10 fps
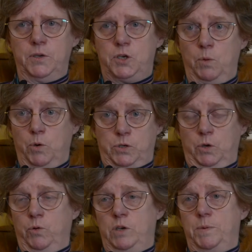she
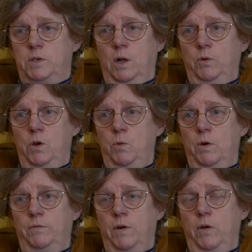wasn't going to be told who
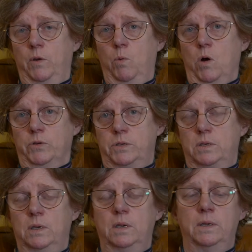her father was.
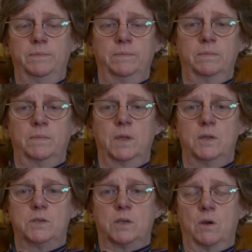
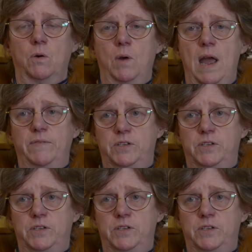So ever